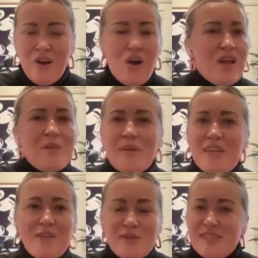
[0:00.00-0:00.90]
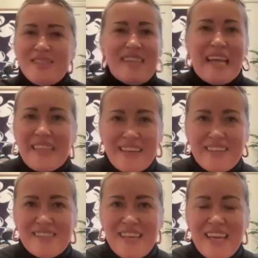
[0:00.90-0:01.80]
All I'm going to do is sustain
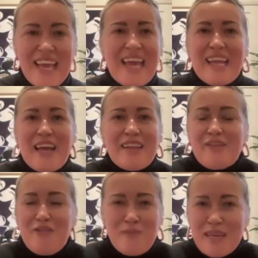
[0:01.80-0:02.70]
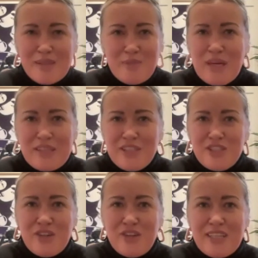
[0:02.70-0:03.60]
this. And like for me as a practitioner,